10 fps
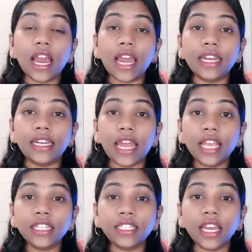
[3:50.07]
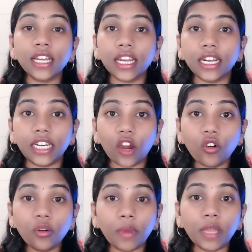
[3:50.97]
and Nasdaq
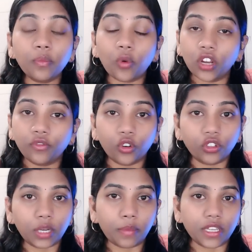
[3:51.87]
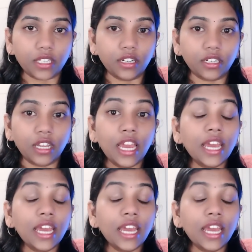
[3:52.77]
down by 0.43%.